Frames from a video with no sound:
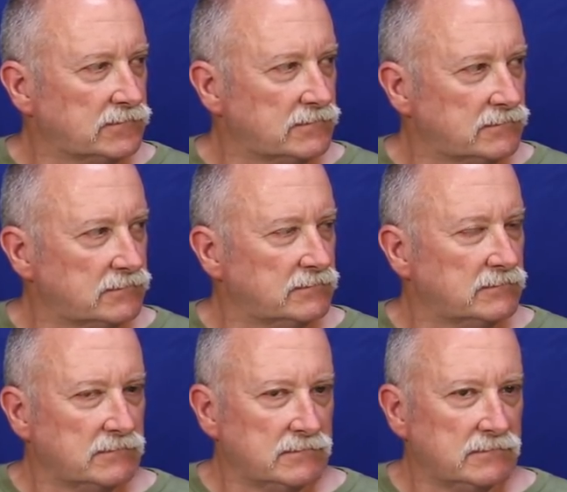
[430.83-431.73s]

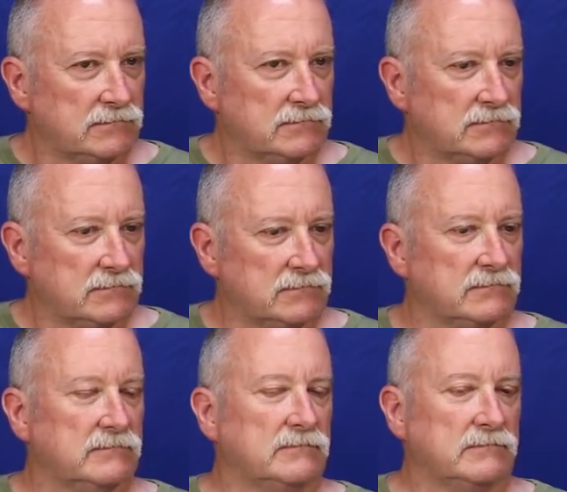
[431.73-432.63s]

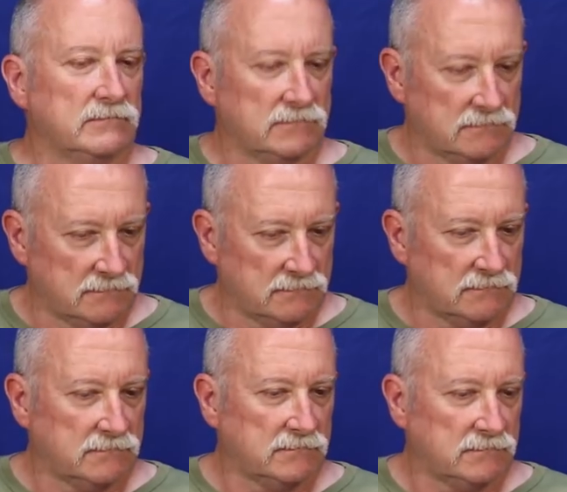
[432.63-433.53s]

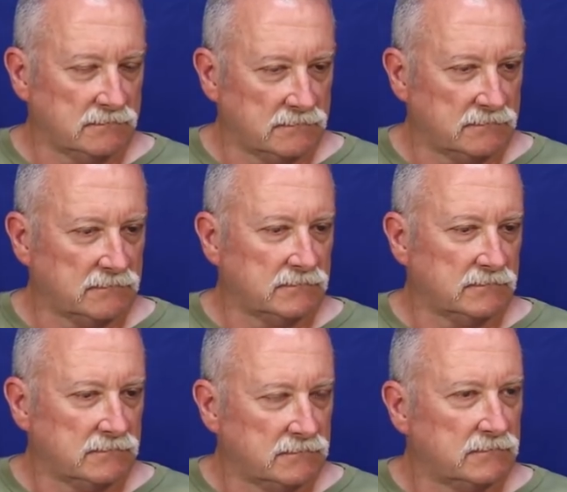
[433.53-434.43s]

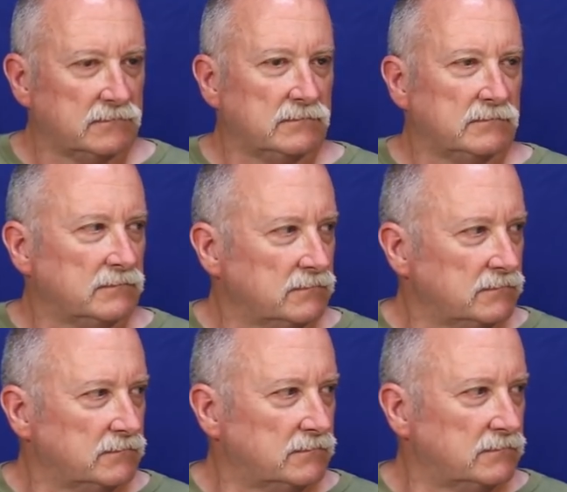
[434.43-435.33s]
[no speech]